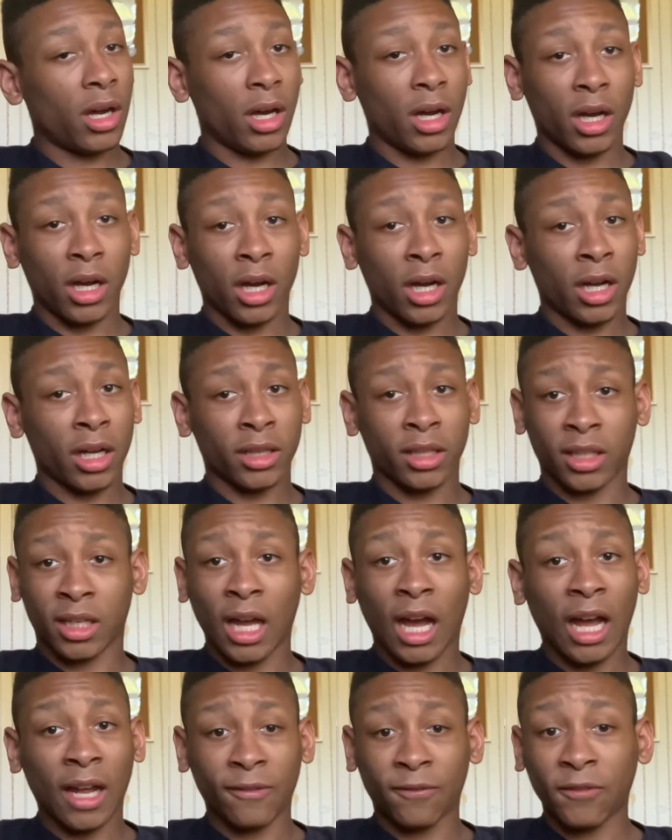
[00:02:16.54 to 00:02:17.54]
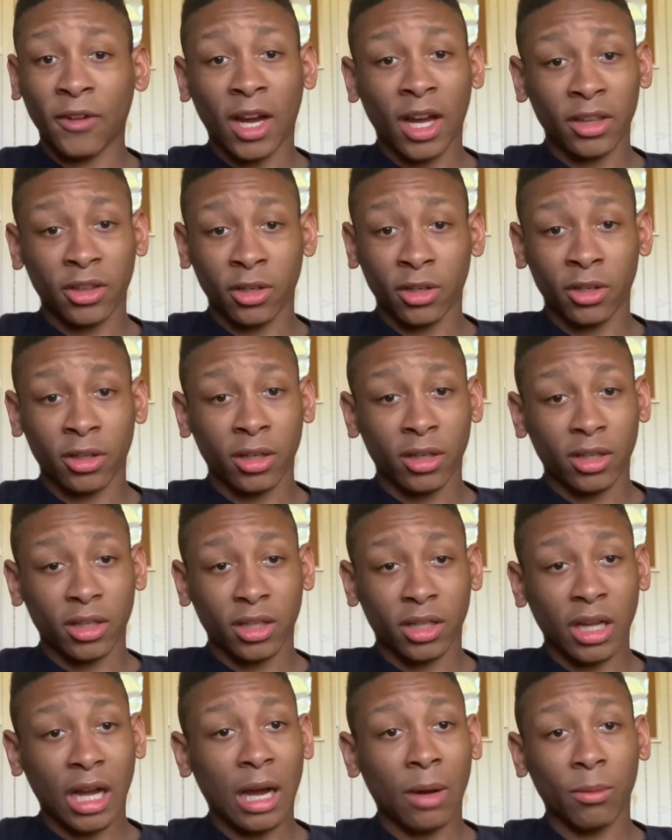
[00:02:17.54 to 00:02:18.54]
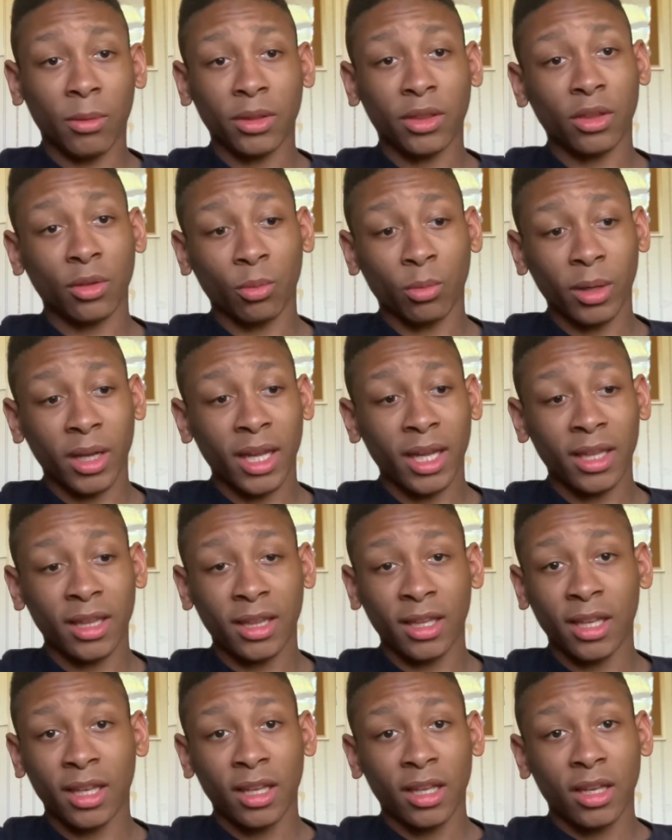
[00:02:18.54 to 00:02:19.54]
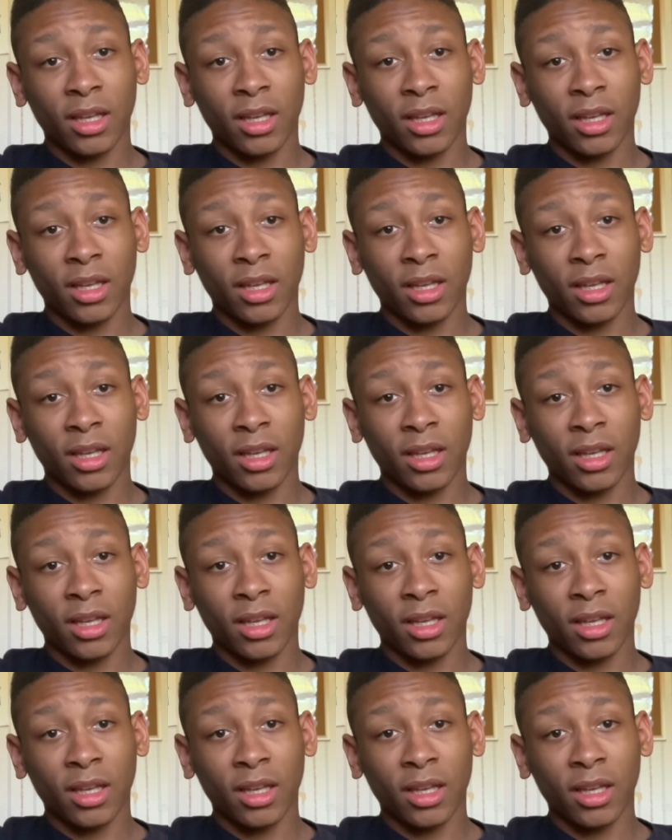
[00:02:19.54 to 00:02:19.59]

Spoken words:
The Godfather, Gone with the Wind,